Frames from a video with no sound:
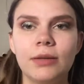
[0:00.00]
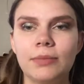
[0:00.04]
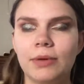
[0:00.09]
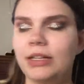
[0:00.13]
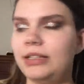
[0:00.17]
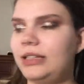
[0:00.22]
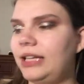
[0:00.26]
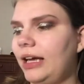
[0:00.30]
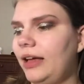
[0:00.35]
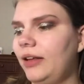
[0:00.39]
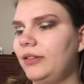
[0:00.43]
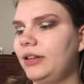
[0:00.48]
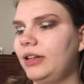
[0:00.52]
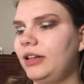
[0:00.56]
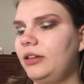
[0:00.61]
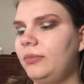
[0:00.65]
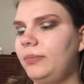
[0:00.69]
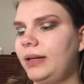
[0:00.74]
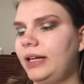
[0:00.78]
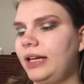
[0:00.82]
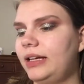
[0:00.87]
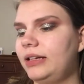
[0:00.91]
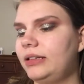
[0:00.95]
take a little
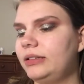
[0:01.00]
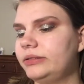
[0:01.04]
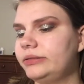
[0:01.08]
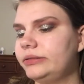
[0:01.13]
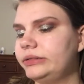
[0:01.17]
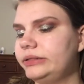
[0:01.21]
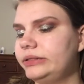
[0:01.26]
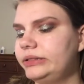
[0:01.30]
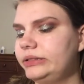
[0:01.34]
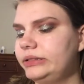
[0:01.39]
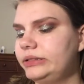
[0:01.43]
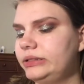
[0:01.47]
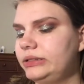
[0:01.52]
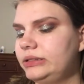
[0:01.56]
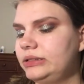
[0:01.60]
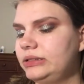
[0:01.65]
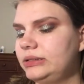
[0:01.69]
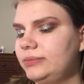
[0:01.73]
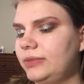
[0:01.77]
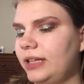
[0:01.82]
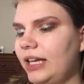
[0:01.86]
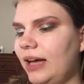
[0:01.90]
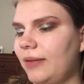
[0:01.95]
bit,
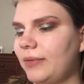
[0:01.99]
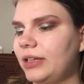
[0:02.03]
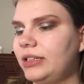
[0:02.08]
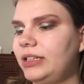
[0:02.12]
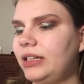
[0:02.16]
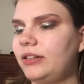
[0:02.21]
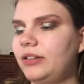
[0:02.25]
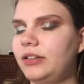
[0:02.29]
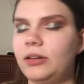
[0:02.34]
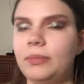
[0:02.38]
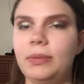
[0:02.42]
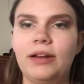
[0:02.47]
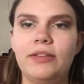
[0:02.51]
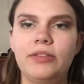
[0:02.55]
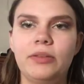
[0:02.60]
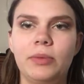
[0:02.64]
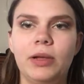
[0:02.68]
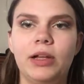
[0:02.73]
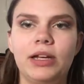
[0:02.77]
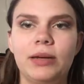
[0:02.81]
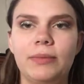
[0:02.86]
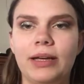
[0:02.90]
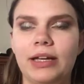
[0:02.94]
I'm gonna take a little bit of the
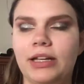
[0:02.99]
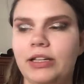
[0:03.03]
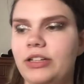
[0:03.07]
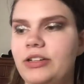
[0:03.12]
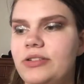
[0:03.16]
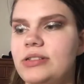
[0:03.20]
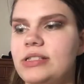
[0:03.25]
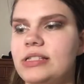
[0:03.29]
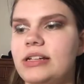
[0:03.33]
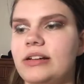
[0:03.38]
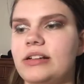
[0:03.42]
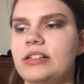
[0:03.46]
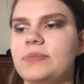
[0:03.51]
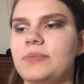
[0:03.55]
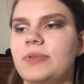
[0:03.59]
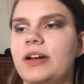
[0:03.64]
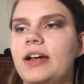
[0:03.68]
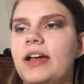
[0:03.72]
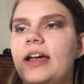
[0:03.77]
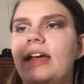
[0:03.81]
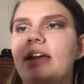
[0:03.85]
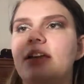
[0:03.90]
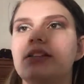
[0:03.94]
Molly Make It Do Setting
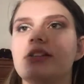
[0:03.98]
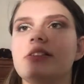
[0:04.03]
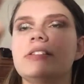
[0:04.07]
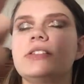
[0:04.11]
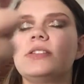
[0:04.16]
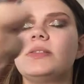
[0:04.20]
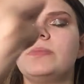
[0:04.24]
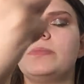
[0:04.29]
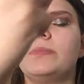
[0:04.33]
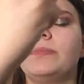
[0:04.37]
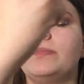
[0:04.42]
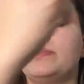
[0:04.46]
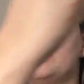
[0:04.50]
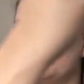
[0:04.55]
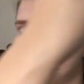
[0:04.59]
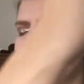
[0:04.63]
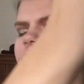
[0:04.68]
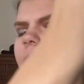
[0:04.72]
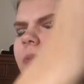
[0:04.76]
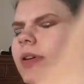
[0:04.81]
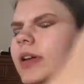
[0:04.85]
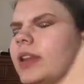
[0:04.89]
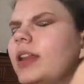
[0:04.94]
Spray and
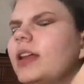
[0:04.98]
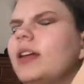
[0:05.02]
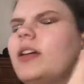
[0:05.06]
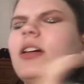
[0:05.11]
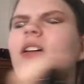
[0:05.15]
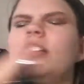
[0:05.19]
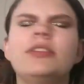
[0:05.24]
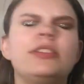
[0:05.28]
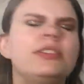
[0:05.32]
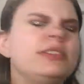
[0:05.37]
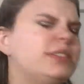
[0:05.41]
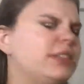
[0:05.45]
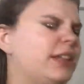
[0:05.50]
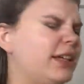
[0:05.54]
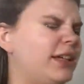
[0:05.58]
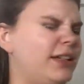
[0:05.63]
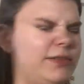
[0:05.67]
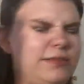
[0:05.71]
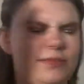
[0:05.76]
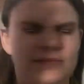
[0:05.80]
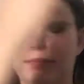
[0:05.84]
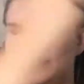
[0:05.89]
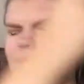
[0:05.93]
spray that on just to
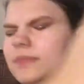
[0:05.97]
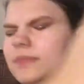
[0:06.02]
get